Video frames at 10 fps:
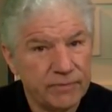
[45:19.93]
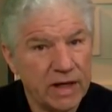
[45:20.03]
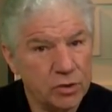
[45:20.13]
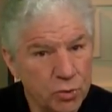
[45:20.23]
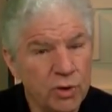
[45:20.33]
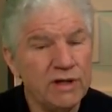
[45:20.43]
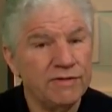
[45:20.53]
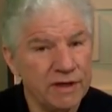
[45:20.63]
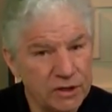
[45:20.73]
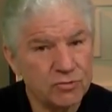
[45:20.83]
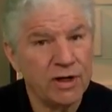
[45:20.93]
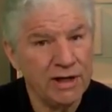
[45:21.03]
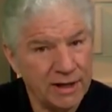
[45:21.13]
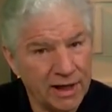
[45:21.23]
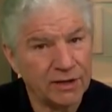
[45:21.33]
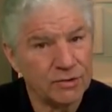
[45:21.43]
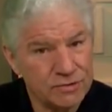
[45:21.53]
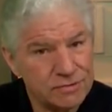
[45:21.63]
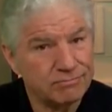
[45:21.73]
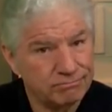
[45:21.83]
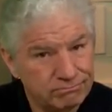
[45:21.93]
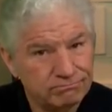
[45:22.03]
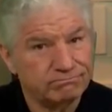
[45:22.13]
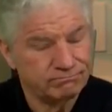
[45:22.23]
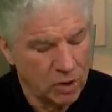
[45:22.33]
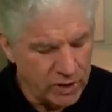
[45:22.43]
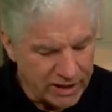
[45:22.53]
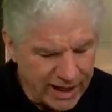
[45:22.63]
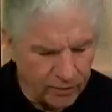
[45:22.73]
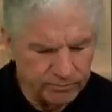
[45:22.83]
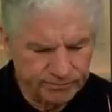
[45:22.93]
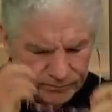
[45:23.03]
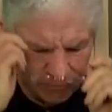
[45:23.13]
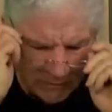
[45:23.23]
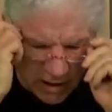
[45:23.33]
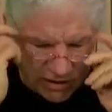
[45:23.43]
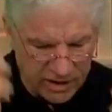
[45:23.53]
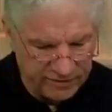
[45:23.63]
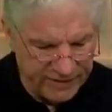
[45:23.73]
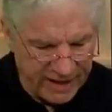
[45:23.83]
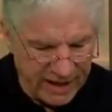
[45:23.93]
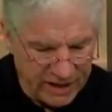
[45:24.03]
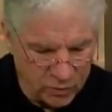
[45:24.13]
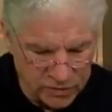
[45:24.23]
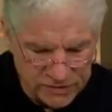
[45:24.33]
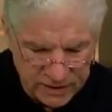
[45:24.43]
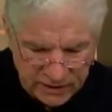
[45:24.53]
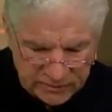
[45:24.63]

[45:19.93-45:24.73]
And who do you think trained doctors? Okay, now, I'll get off that high horse.